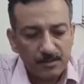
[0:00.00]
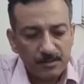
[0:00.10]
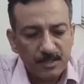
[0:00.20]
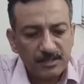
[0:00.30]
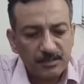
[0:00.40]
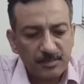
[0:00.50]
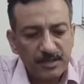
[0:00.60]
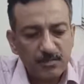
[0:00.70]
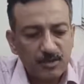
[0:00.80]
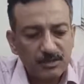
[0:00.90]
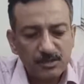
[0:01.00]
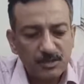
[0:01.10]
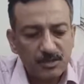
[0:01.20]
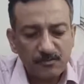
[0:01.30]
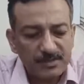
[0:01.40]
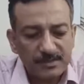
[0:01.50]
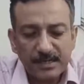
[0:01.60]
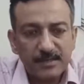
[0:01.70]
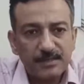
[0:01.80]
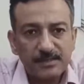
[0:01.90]
These metal boxes are of
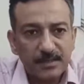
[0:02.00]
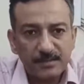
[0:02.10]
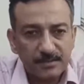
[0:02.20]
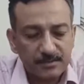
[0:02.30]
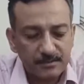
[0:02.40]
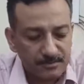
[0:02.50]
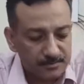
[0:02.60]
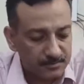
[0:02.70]
standard sizes.